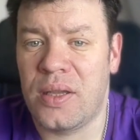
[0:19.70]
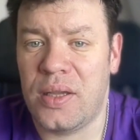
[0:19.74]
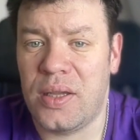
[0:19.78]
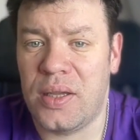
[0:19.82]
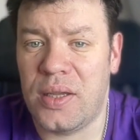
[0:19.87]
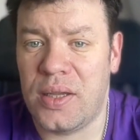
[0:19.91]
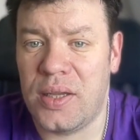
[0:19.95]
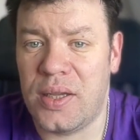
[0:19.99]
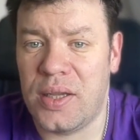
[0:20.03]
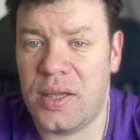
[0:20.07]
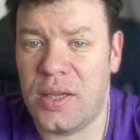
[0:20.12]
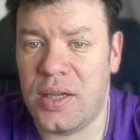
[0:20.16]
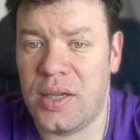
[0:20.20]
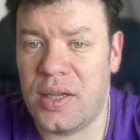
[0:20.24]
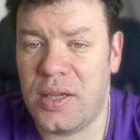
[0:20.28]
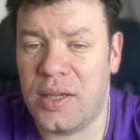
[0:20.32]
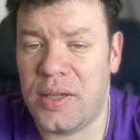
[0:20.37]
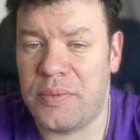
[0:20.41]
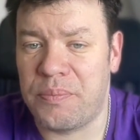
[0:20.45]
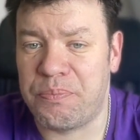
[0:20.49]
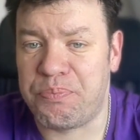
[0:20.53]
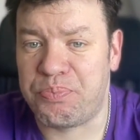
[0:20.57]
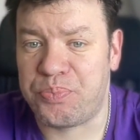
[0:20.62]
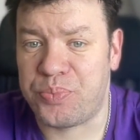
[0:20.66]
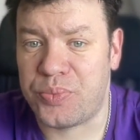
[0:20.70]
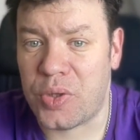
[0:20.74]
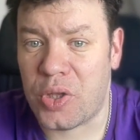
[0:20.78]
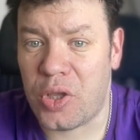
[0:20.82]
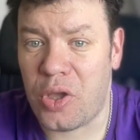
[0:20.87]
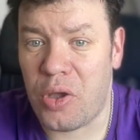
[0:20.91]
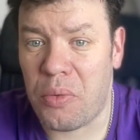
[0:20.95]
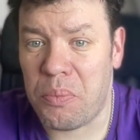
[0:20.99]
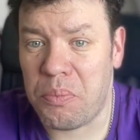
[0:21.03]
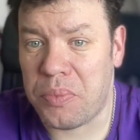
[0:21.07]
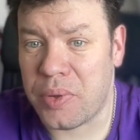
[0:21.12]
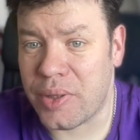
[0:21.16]
uh,
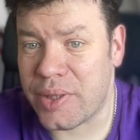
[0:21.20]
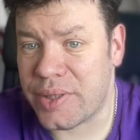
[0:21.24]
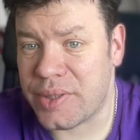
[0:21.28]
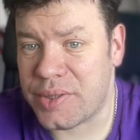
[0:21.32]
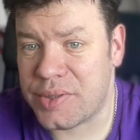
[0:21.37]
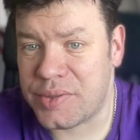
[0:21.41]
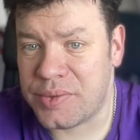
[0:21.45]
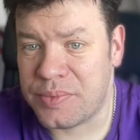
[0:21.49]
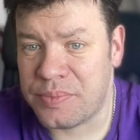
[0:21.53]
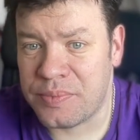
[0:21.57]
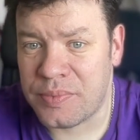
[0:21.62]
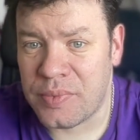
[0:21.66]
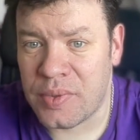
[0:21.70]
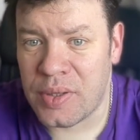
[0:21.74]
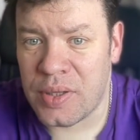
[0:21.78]
complex